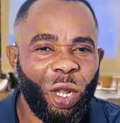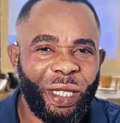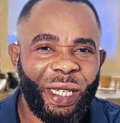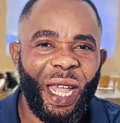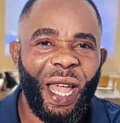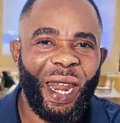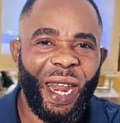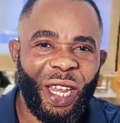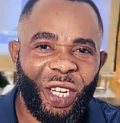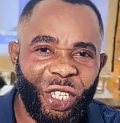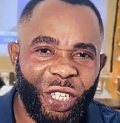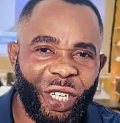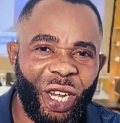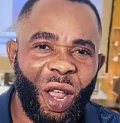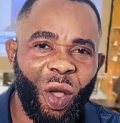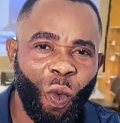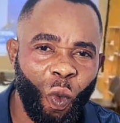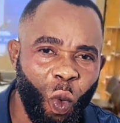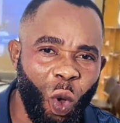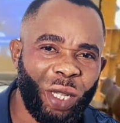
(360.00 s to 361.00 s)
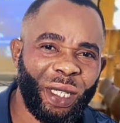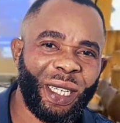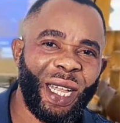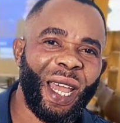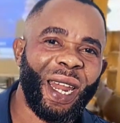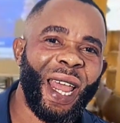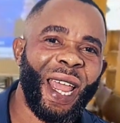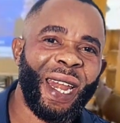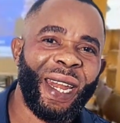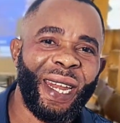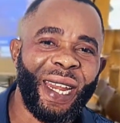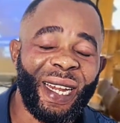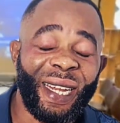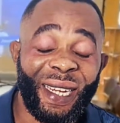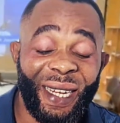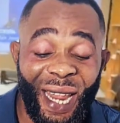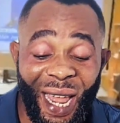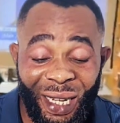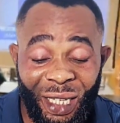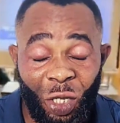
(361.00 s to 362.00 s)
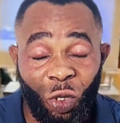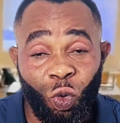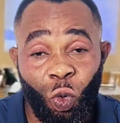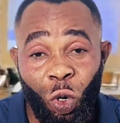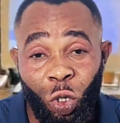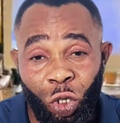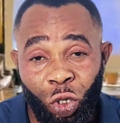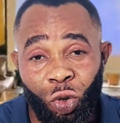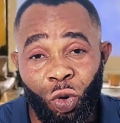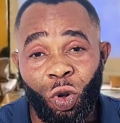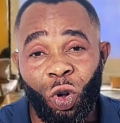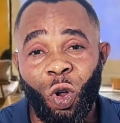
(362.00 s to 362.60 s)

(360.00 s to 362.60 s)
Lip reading: can I share? What can I learn? That is what true